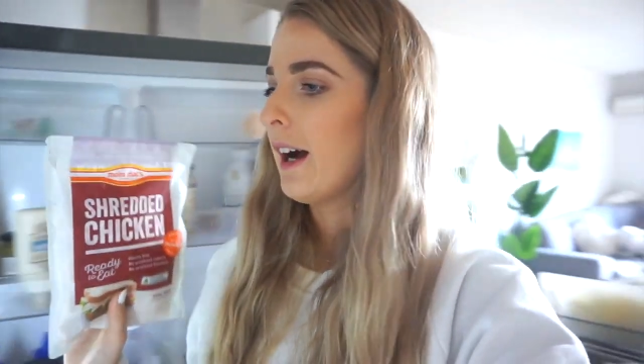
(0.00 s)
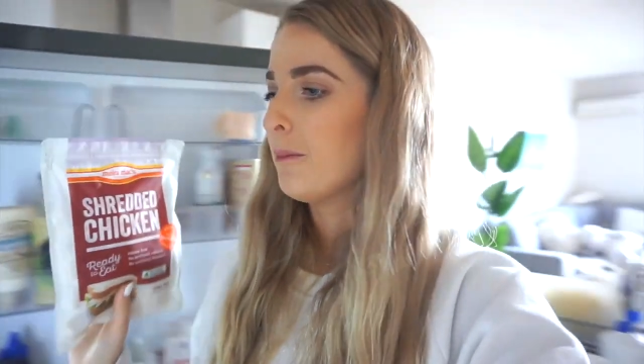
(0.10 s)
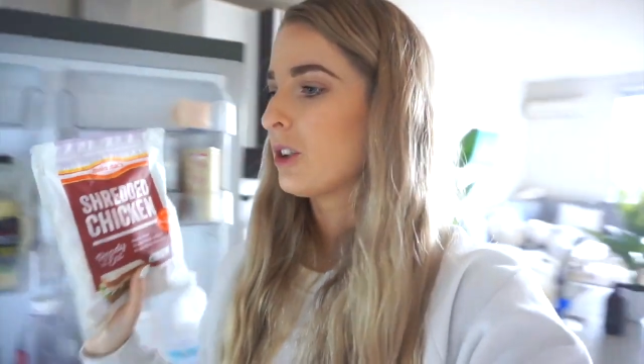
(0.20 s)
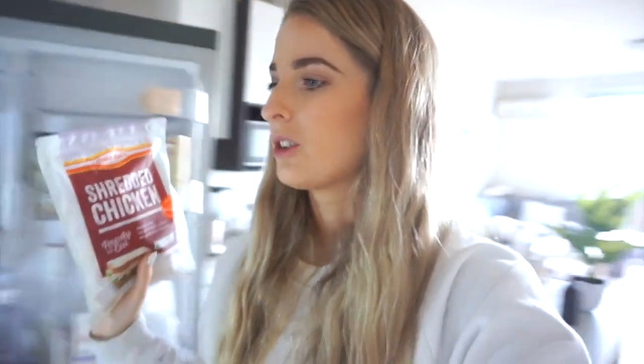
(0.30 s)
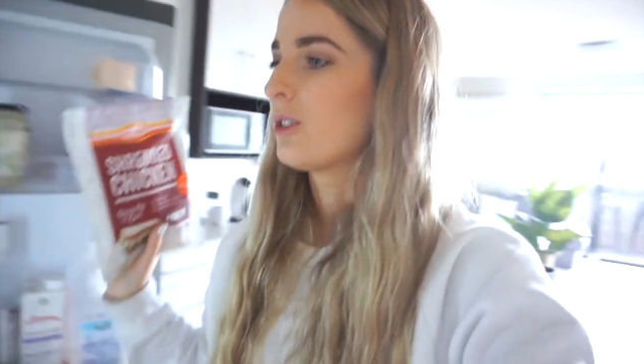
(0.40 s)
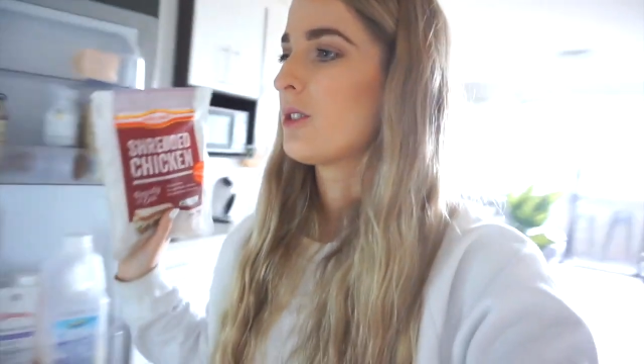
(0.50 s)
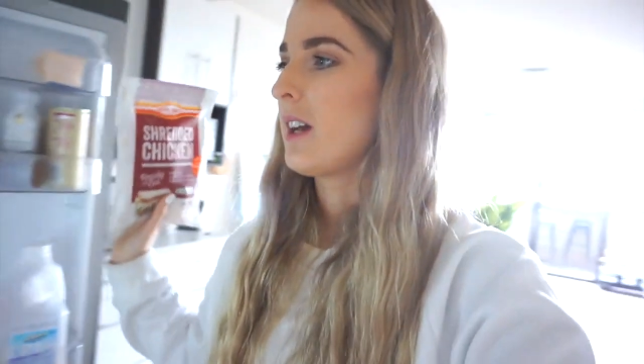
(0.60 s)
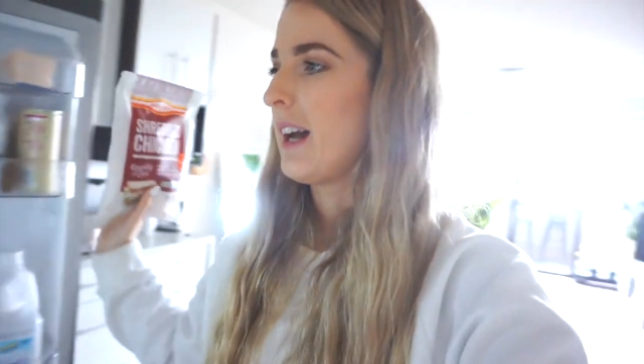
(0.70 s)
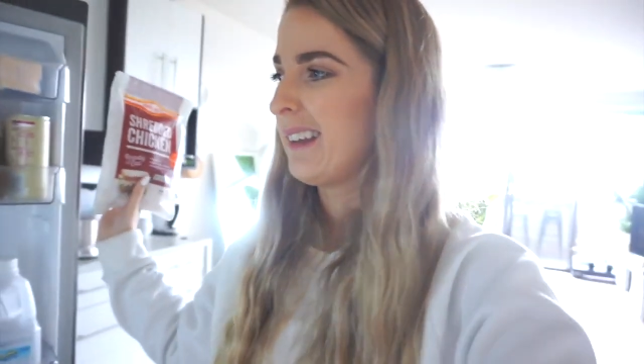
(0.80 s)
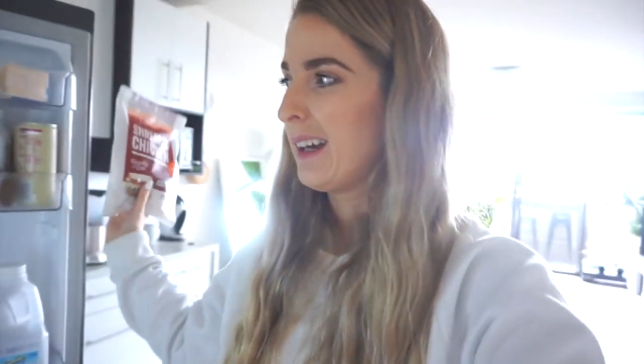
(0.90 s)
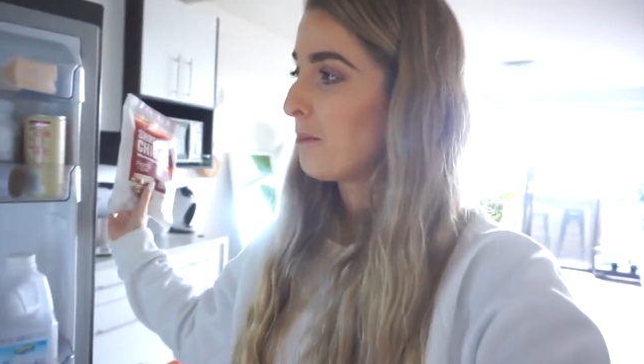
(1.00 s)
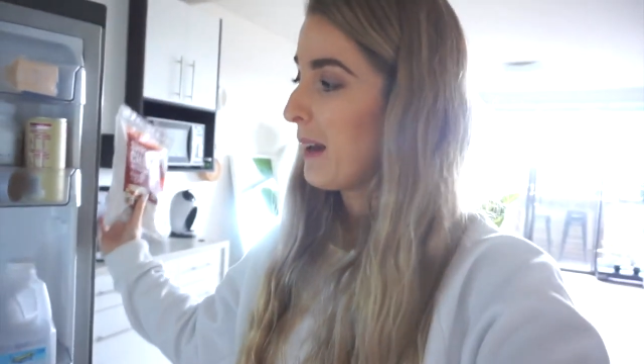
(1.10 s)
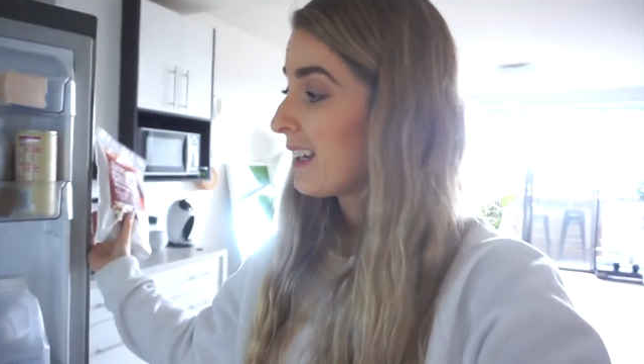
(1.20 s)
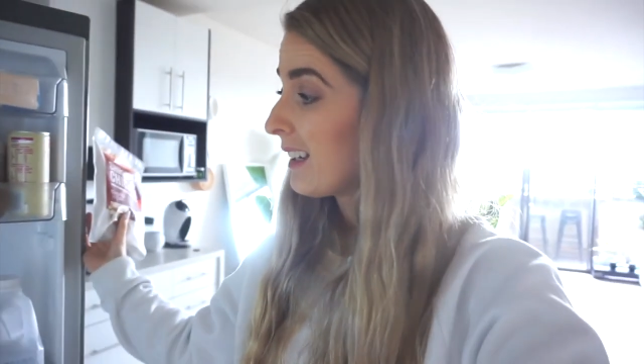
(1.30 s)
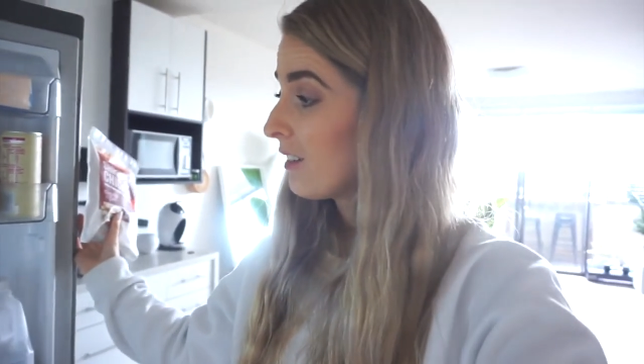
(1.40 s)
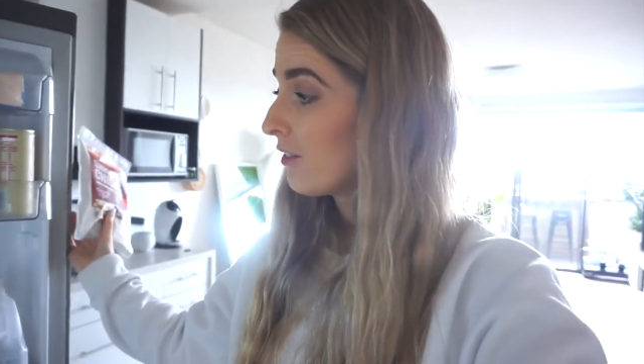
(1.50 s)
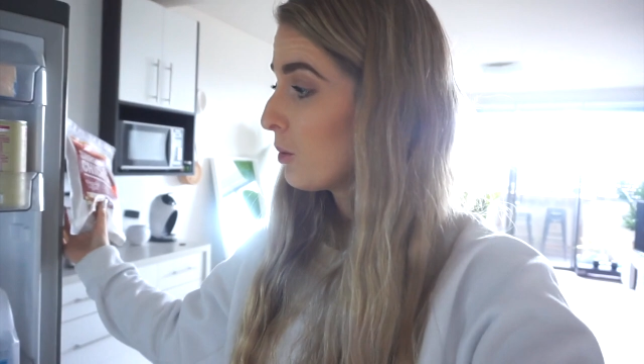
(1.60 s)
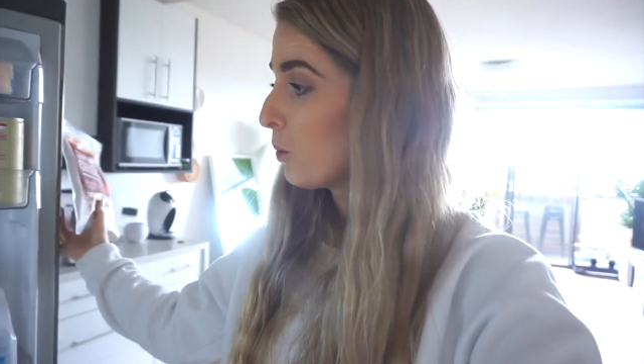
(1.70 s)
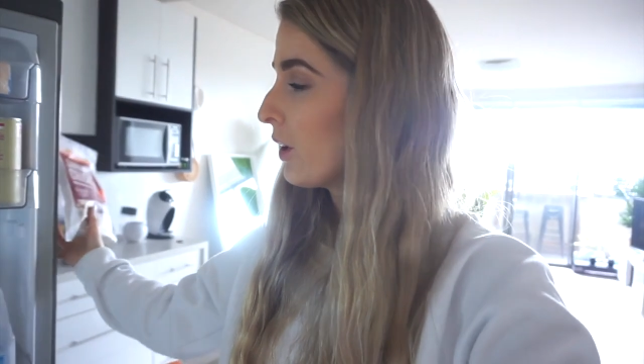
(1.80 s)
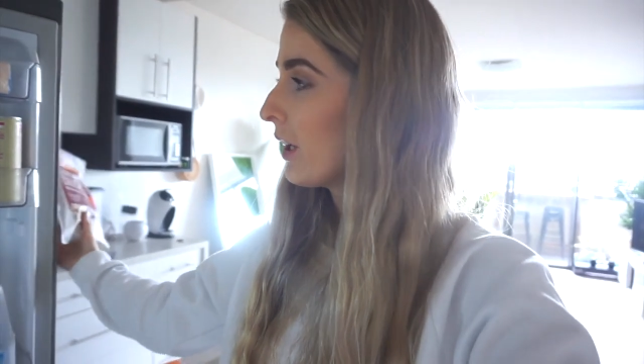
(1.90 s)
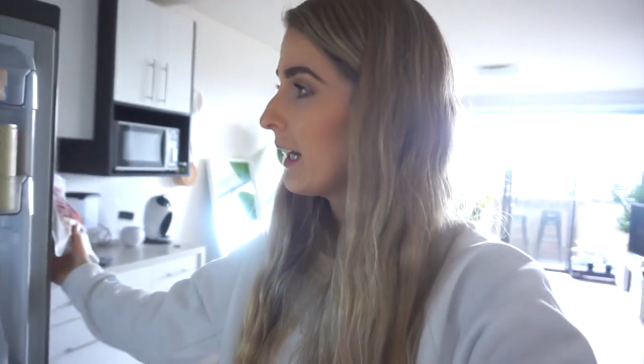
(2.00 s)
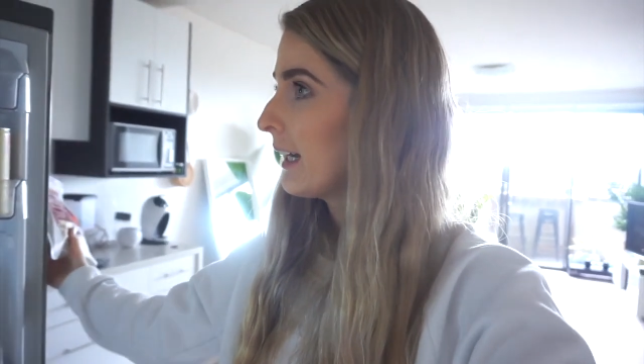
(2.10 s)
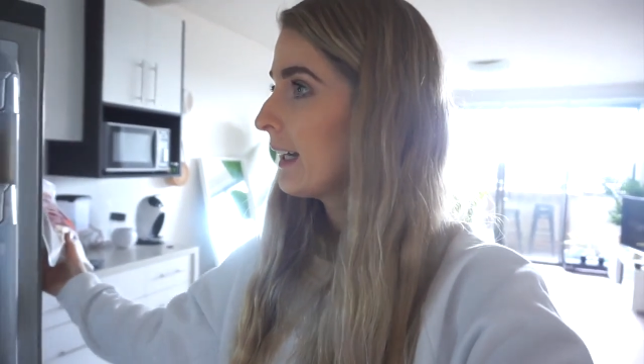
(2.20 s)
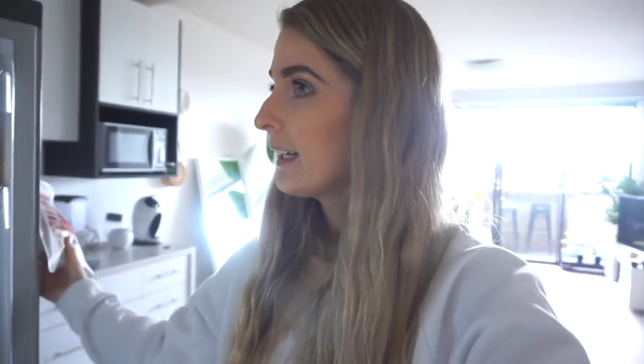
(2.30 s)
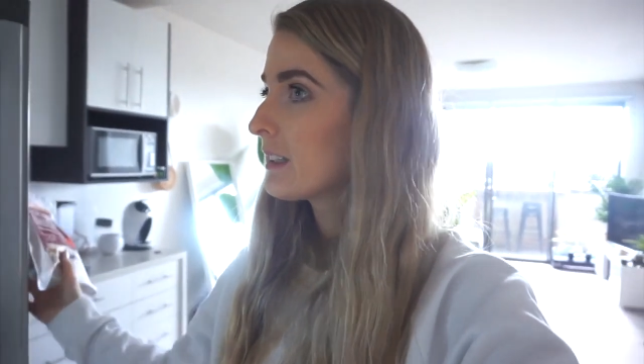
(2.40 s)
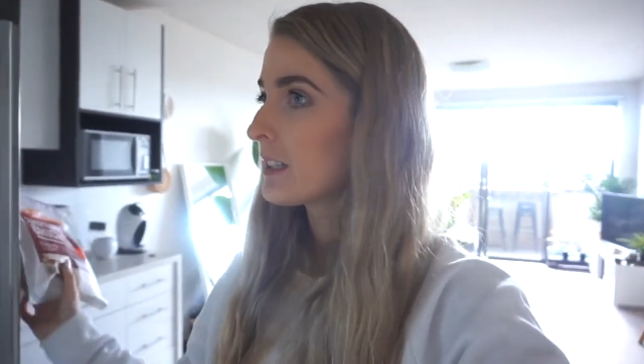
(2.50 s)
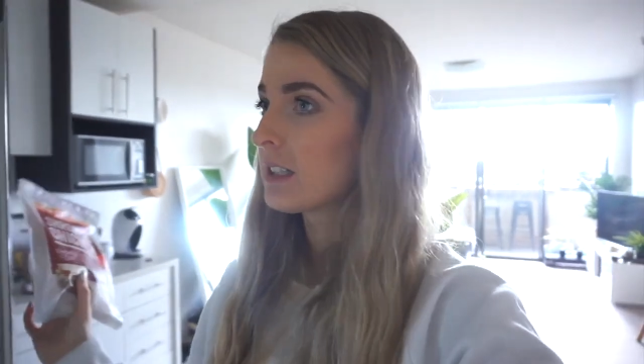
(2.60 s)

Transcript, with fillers: You could also add like bacon if you wanted.